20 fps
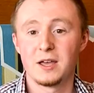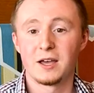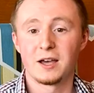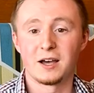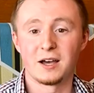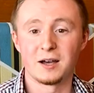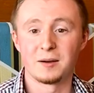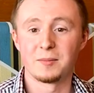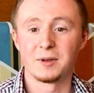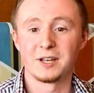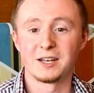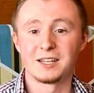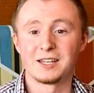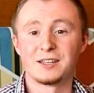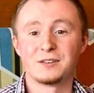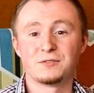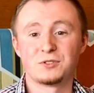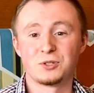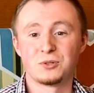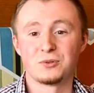um, and it
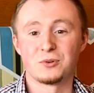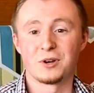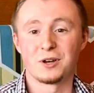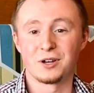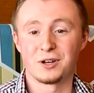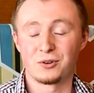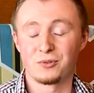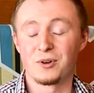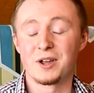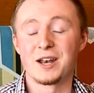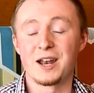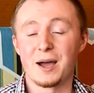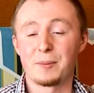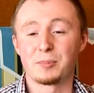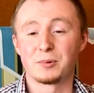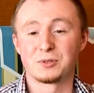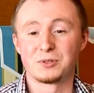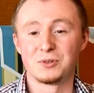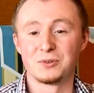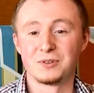gives you a great
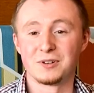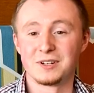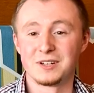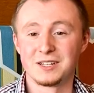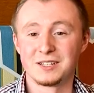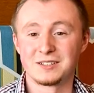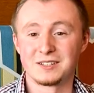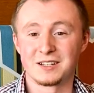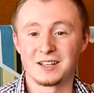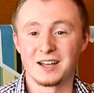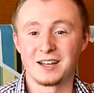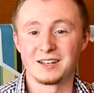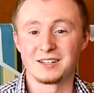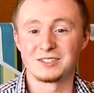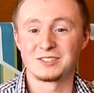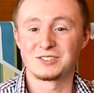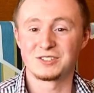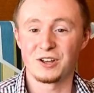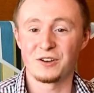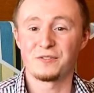opportunity to kind of
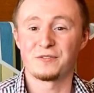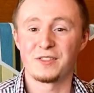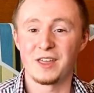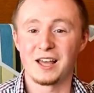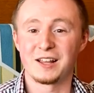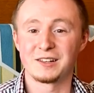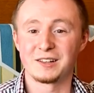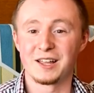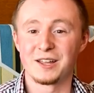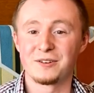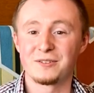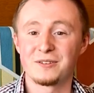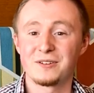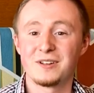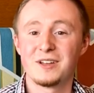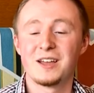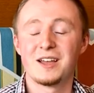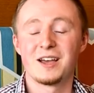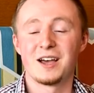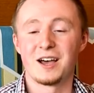stuff that letter
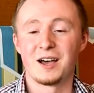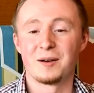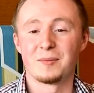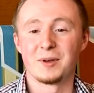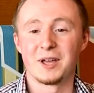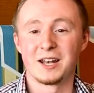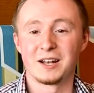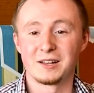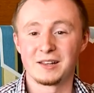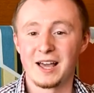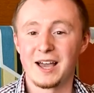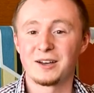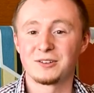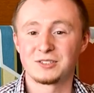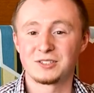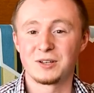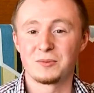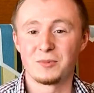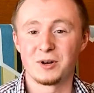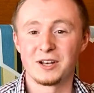um, and allow
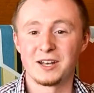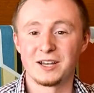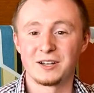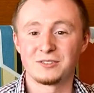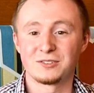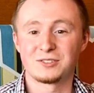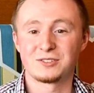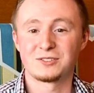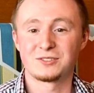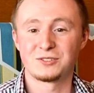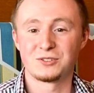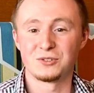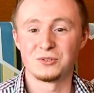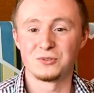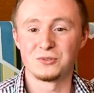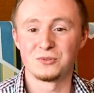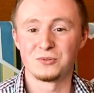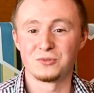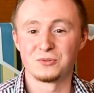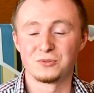someone else
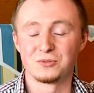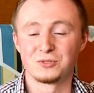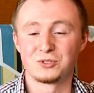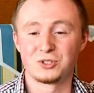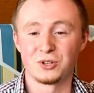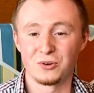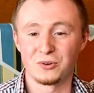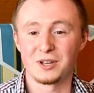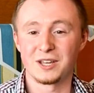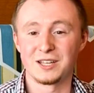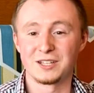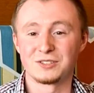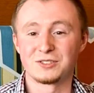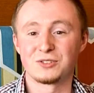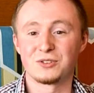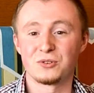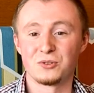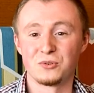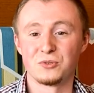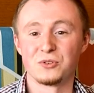to
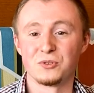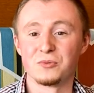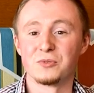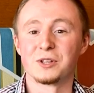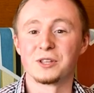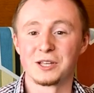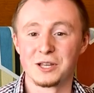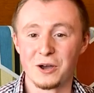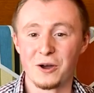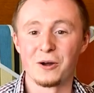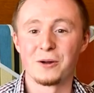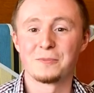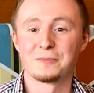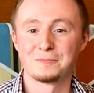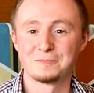showcase who you really are.